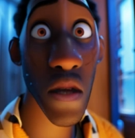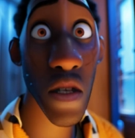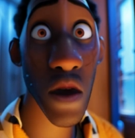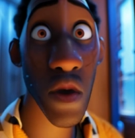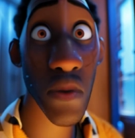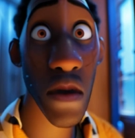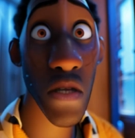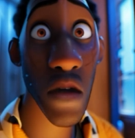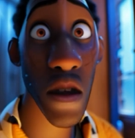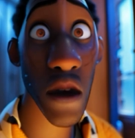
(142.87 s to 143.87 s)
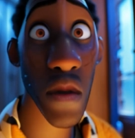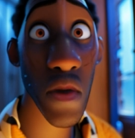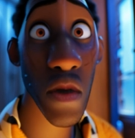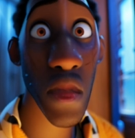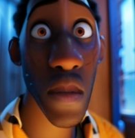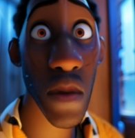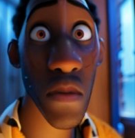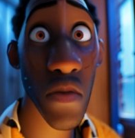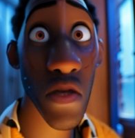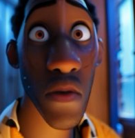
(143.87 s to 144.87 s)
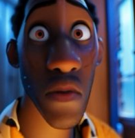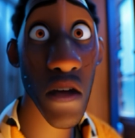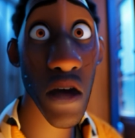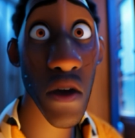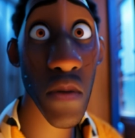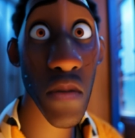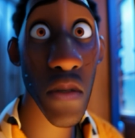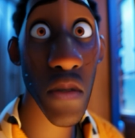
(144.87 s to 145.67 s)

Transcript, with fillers: On a scale of 1 to 10, how would you rate my lip sync right now?